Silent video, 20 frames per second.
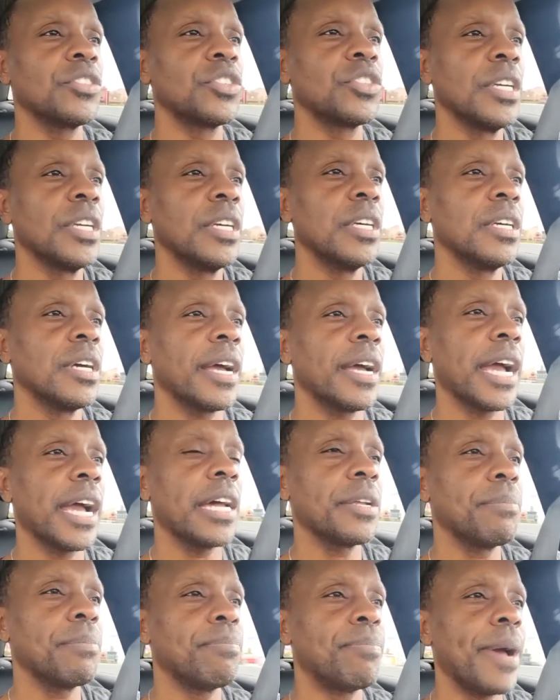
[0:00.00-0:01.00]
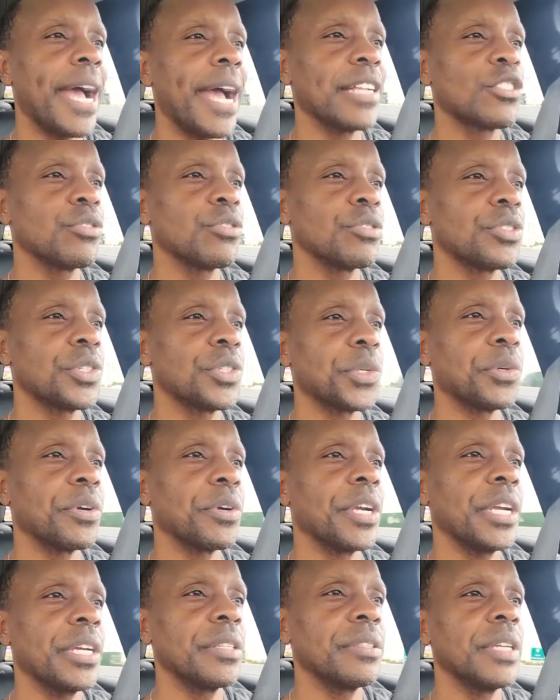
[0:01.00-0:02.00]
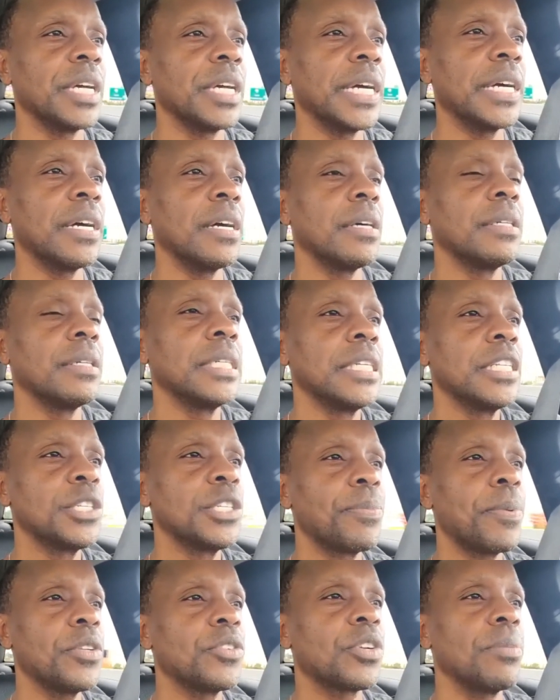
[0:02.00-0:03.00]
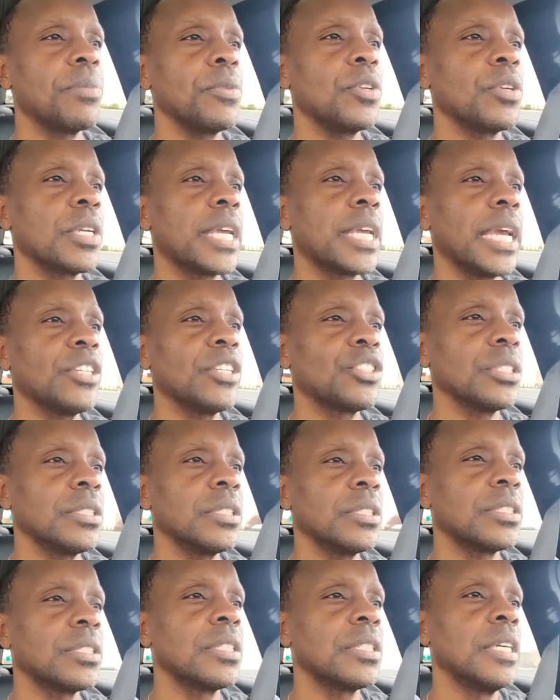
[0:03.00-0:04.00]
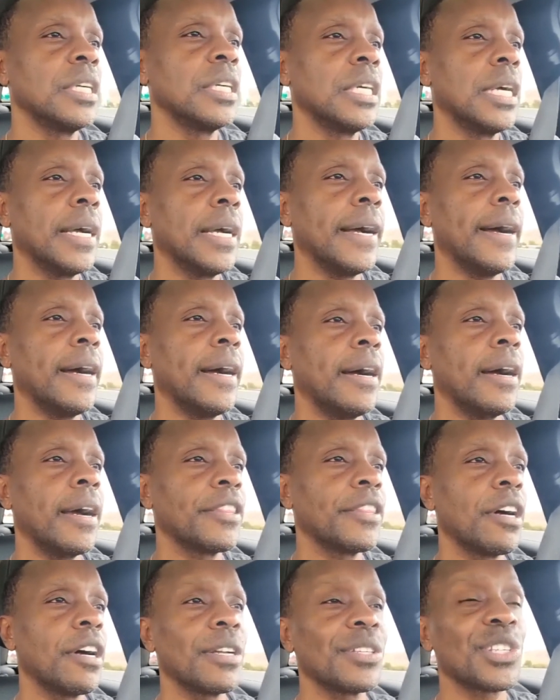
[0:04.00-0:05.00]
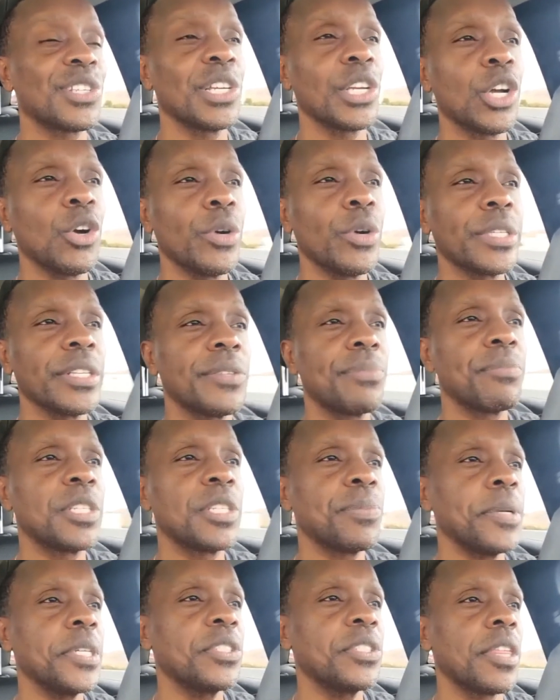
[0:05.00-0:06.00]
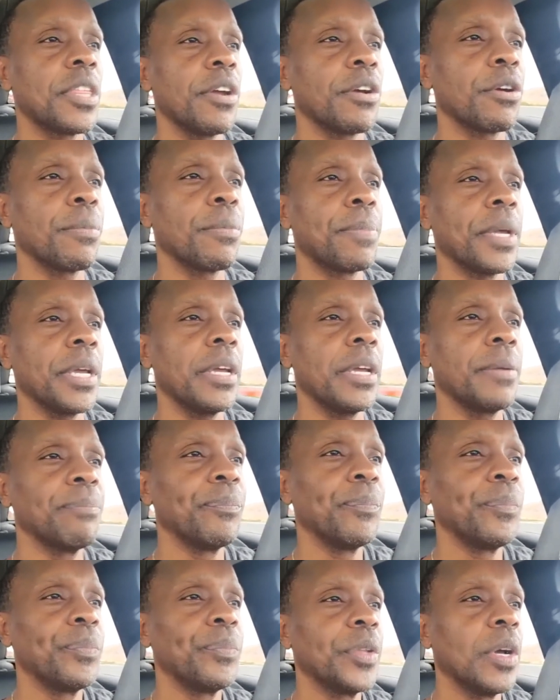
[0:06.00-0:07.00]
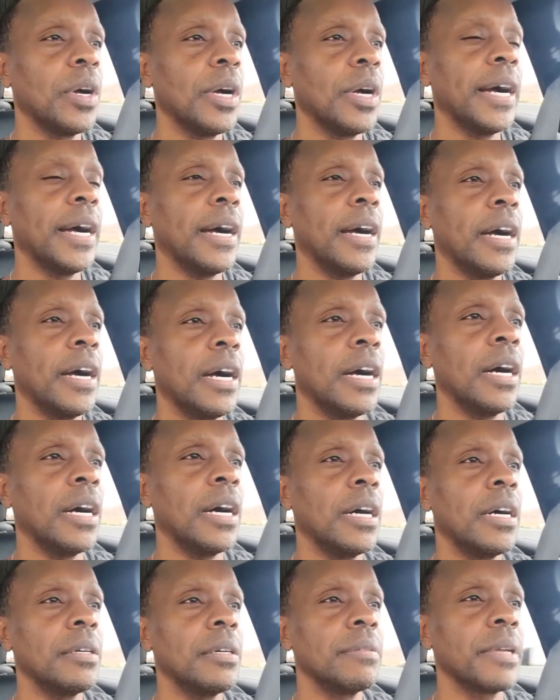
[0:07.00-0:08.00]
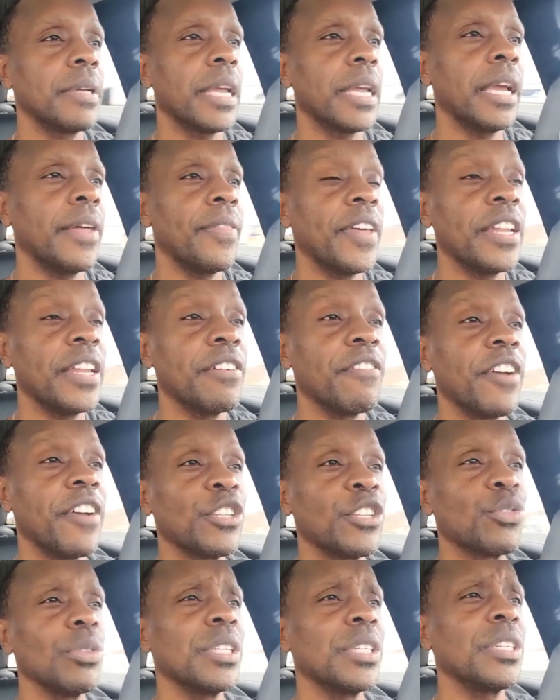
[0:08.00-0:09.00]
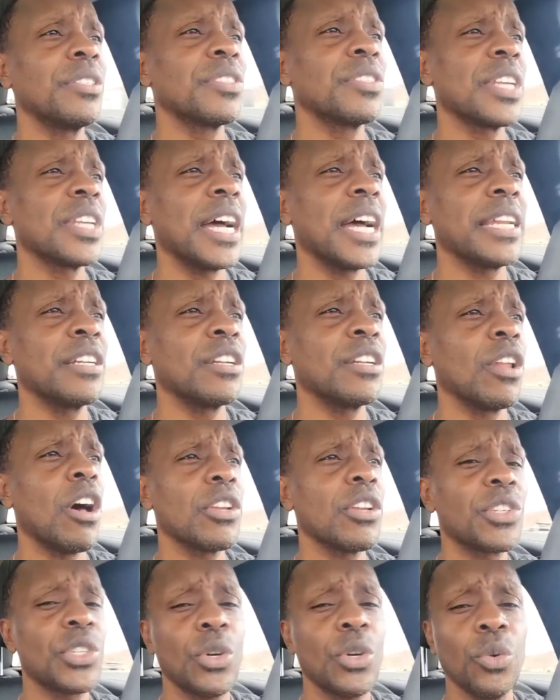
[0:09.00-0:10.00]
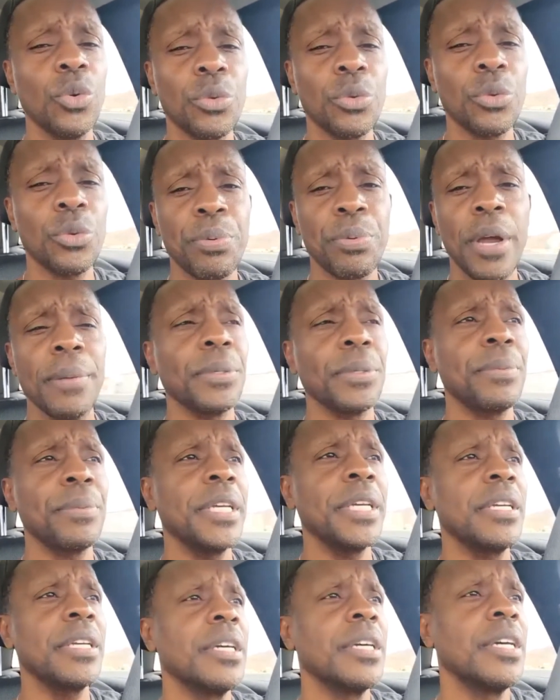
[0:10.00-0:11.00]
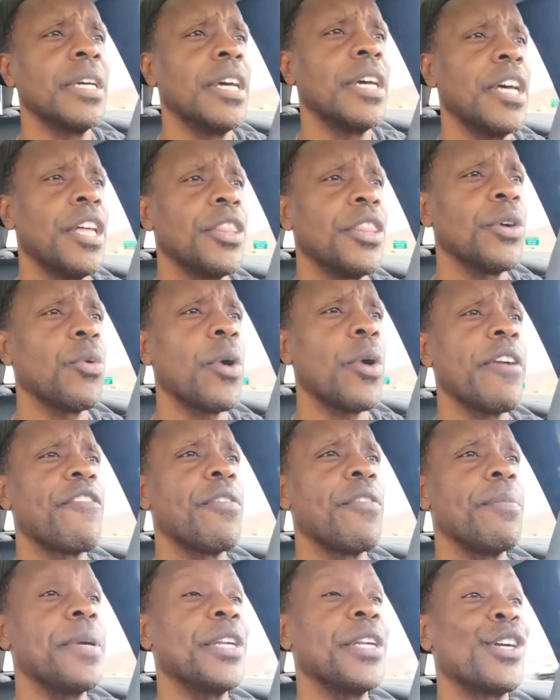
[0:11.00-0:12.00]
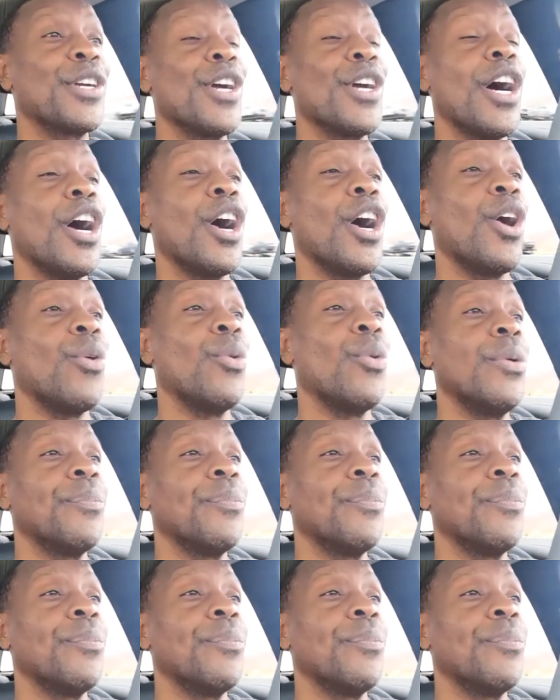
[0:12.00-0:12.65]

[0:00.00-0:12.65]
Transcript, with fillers: I got a bachelor's degree in speech communications. I thought I was going to go into speech therapy uh, and then eventually decided law school would probably be the way for me to go.